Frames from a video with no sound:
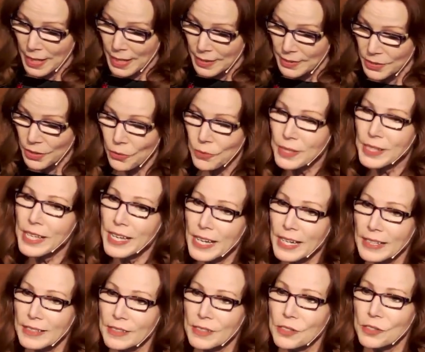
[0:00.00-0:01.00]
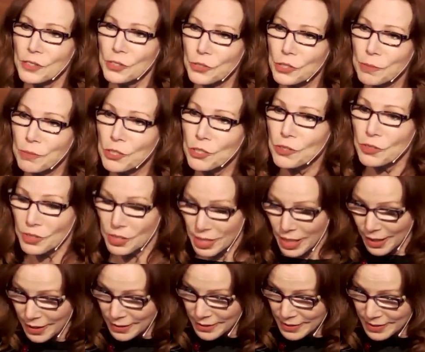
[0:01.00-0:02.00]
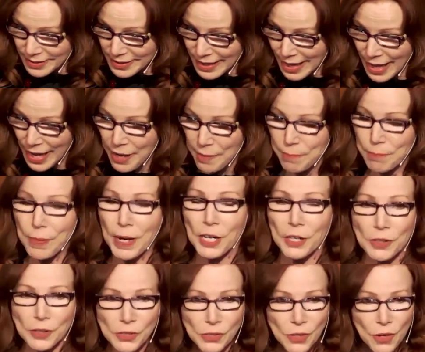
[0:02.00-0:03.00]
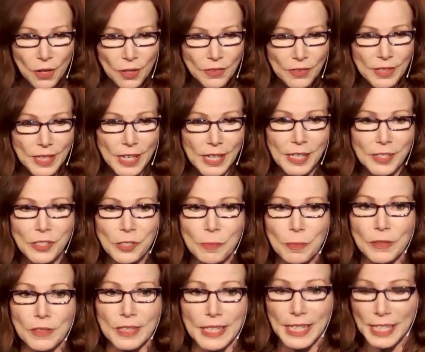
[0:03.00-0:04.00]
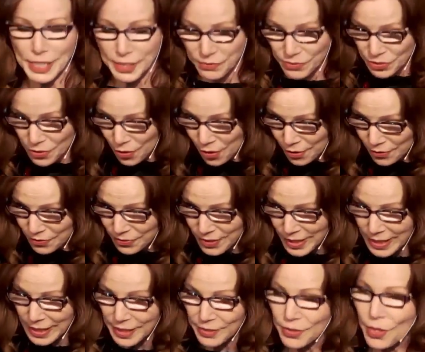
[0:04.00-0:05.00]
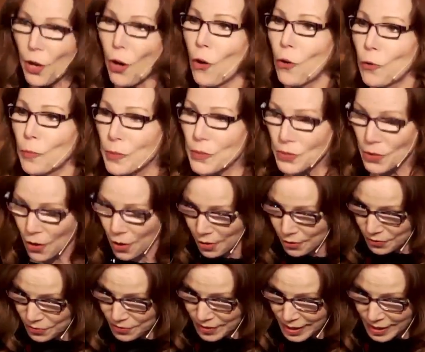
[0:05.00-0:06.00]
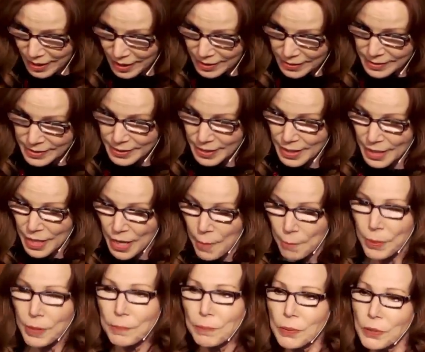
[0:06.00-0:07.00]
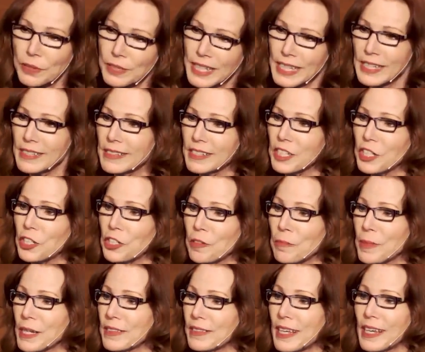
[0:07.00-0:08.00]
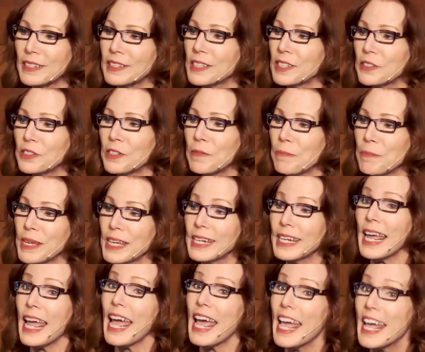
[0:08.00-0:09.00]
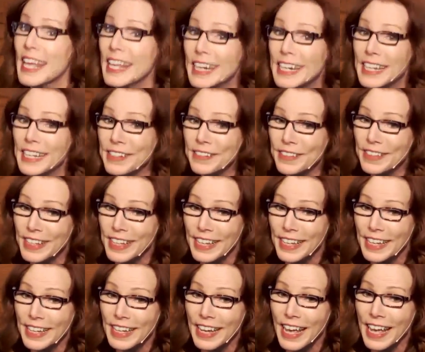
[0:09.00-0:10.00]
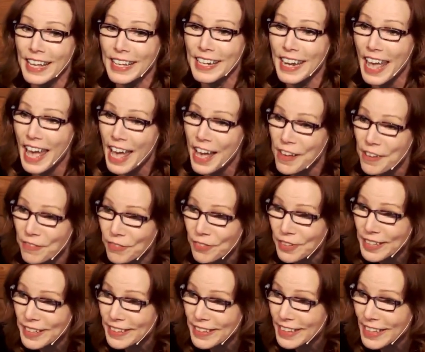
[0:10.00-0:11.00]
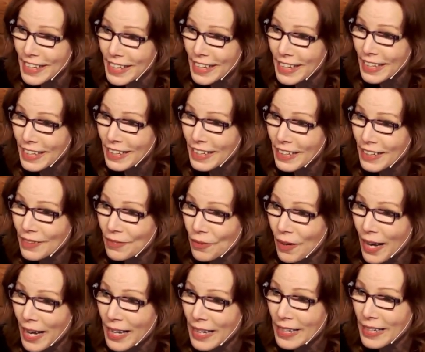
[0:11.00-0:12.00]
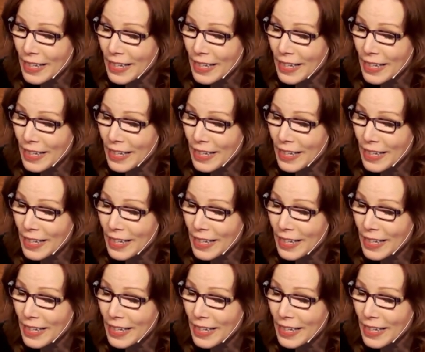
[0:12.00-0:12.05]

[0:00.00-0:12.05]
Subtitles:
So yes, Scripture does say bears all things, believes all things, hopes all things, but please hear me, that doesn't mean anything and everything, right?